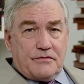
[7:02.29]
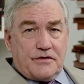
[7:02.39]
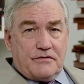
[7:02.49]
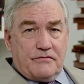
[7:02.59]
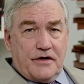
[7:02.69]

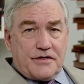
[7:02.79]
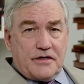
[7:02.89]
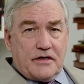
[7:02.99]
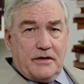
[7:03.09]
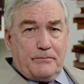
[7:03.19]
which have
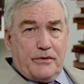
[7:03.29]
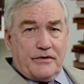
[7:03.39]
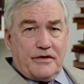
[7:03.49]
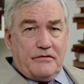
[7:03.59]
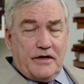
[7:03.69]
recently
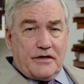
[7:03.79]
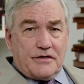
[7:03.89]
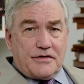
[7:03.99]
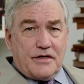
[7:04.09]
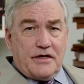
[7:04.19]
put the
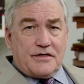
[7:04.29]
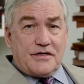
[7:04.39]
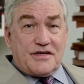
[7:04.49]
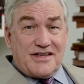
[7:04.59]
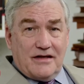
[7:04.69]
United States
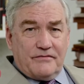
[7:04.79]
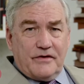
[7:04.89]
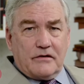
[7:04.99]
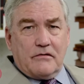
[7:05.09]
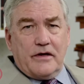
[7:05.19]
itself
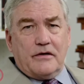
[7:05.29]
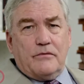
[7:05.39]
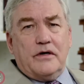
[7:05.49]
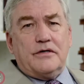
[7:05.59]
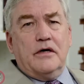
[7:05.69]
on credit
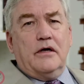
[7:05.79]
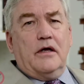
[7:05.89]
watch.